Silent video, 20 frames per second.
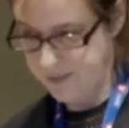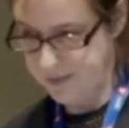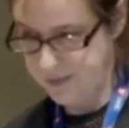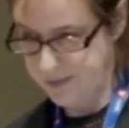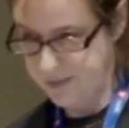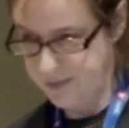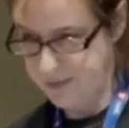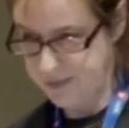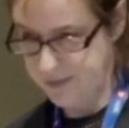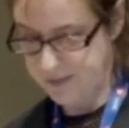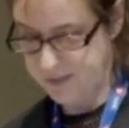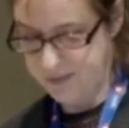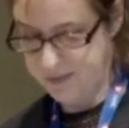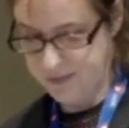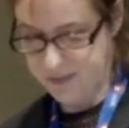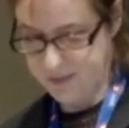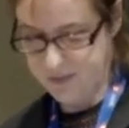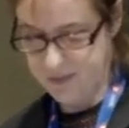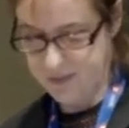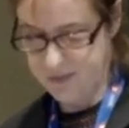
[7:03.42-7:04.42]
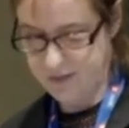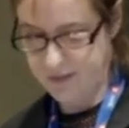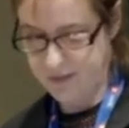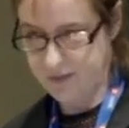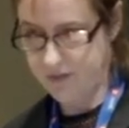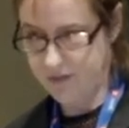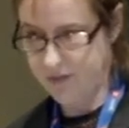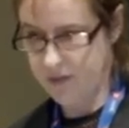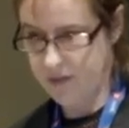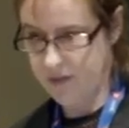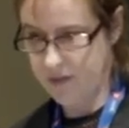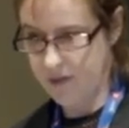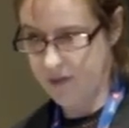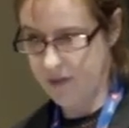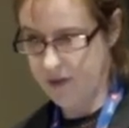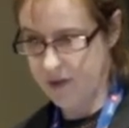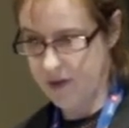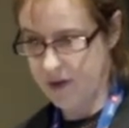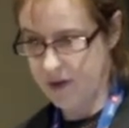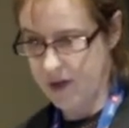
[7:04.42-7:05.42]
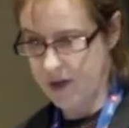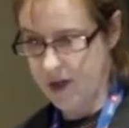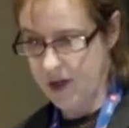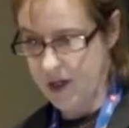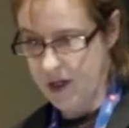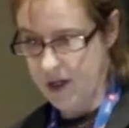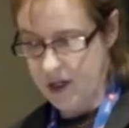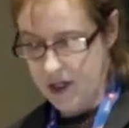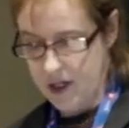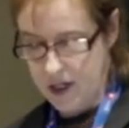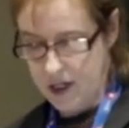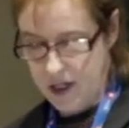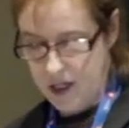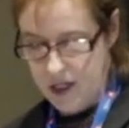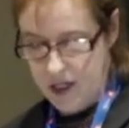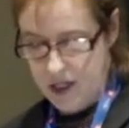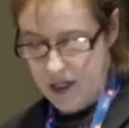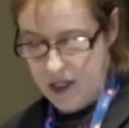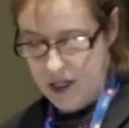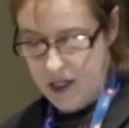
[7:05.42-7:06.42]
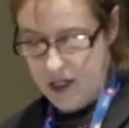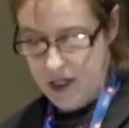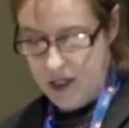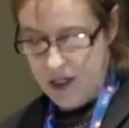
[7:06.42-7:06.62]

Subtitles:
[no speech]